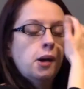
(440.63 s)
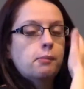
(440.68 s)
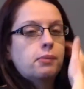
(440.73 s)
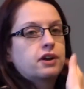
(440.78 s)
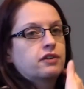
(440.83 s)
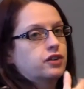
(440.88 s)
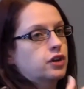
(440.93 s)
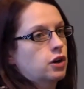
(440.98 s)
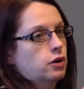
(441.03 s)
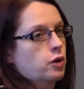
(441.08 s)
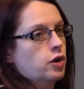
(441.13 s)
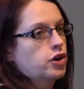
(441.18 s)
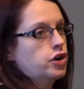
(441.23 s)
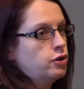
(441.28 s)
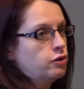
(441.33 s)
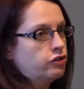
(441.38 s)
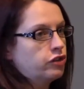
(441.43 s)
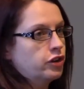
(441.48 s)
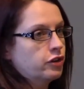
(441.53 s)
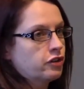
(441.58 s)
But if you go to our
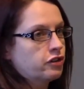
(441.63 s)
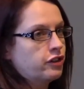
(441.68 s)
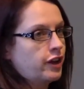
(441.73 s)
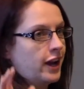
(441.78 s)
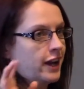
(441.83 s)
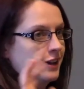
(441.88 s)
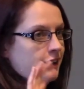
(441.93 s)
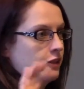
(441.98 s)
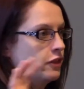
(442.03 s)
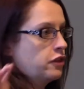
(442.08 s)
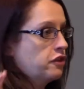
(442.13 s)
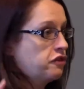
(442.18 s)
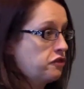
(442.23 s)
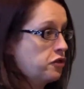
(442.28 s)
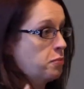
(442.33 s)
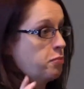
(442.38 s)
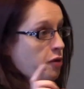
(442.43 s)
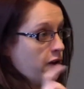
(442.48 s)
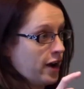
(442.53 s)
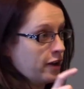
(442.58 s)
News Center site and the
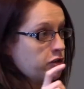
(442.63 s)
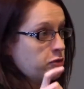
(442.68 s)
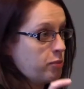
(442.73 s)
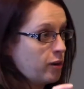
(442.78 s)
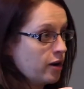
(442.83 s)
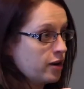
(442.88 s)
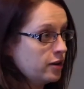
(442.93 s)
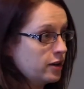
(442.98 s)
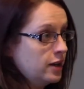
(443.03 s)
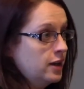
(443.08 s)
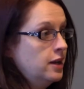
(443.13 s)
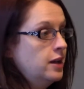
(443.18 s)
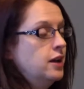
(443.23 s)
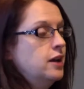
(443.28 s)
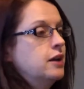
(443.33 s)
for press part,